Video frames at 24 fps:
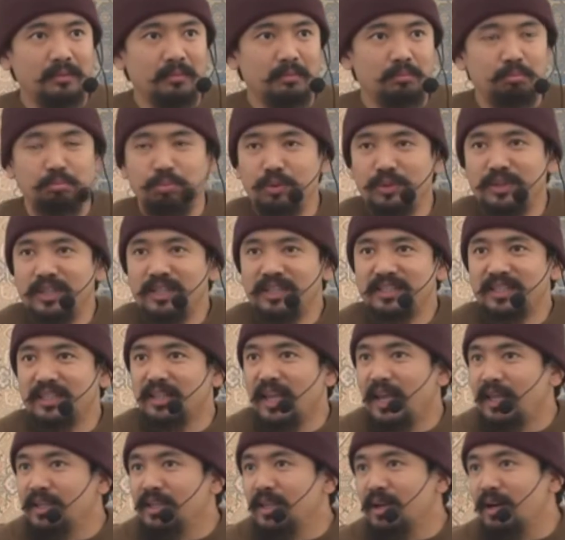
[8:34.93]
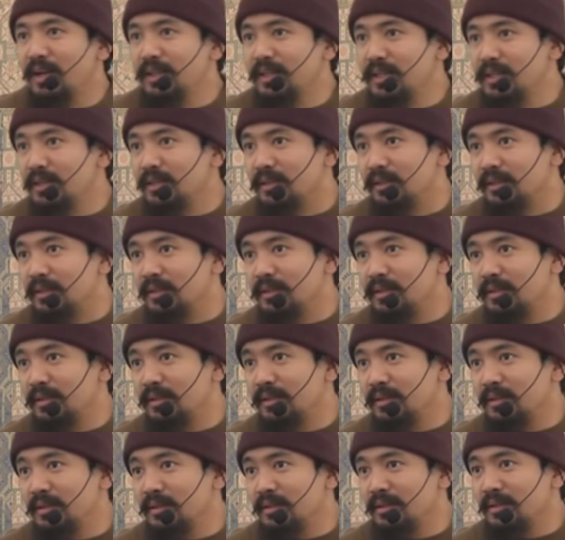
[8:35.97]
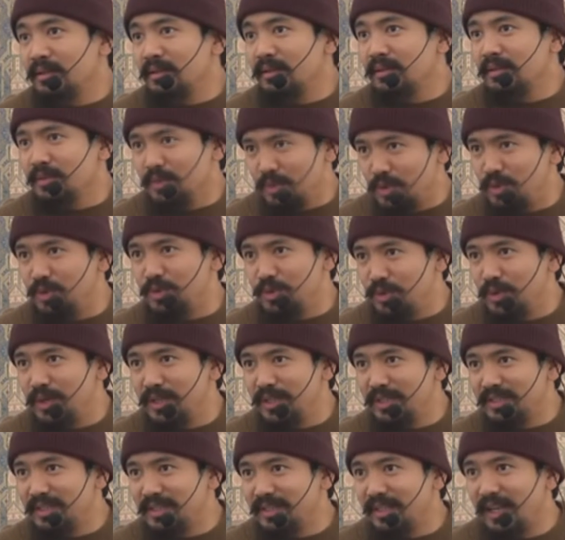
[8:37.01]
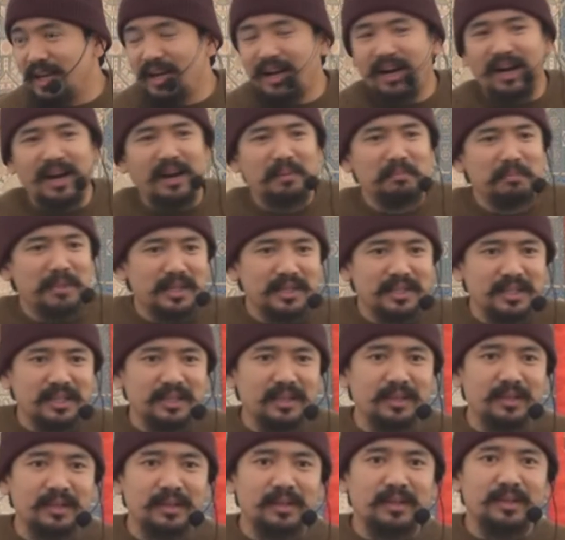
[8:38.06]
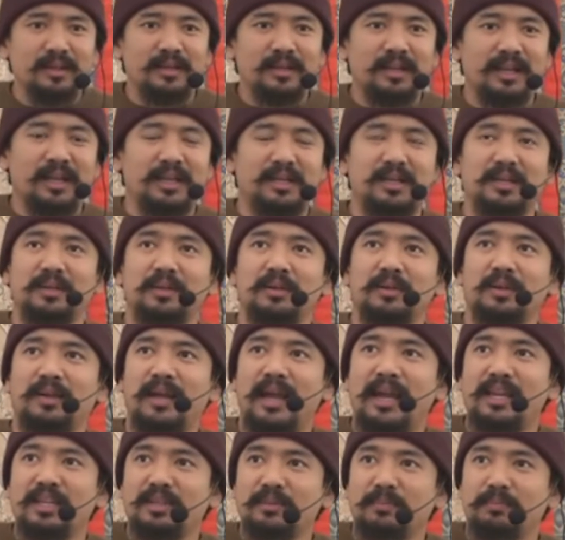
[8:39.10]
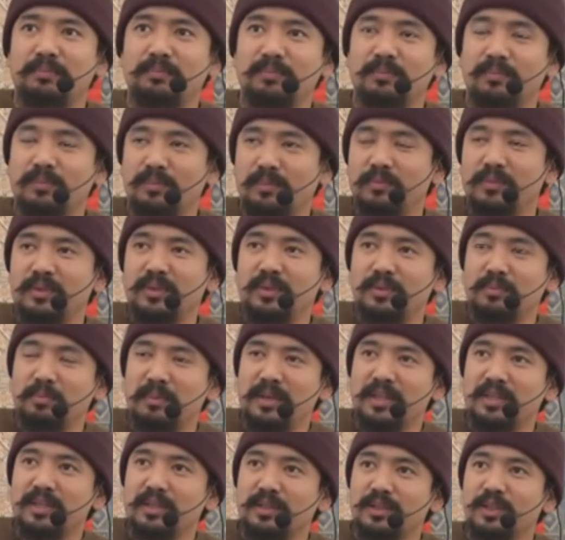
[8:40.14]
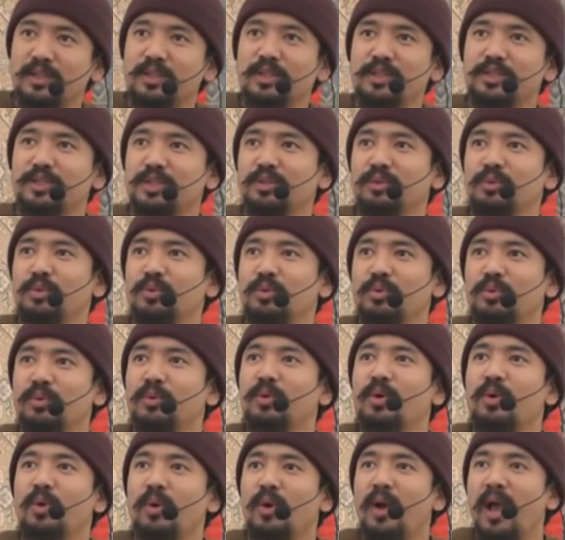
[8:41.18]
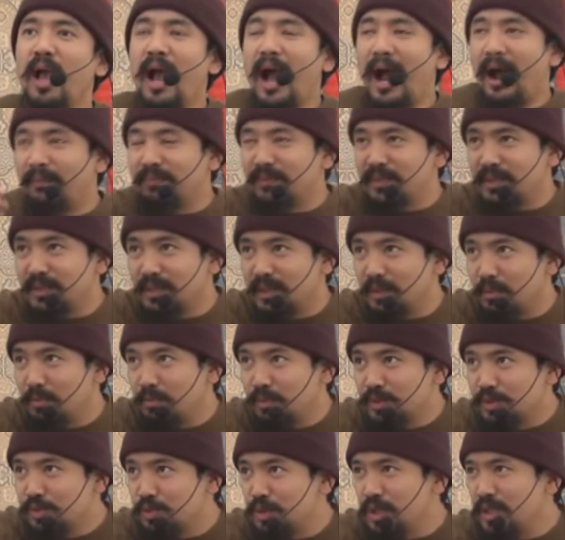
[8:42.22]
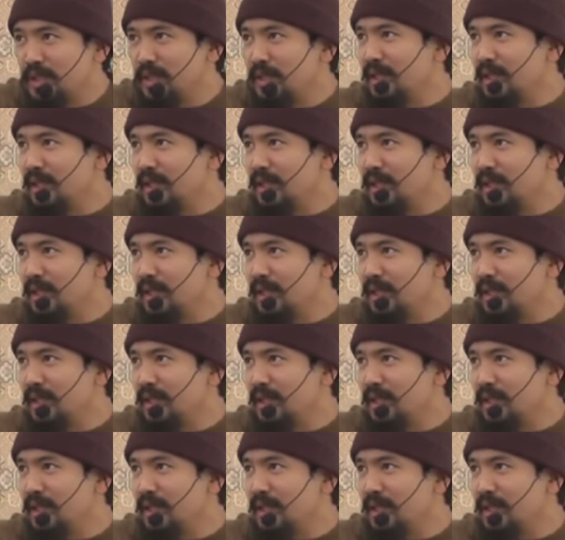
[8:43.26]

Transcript: Buddhists and any other? Do you understand? There are many like kind of, you know, many religions who go after the tree,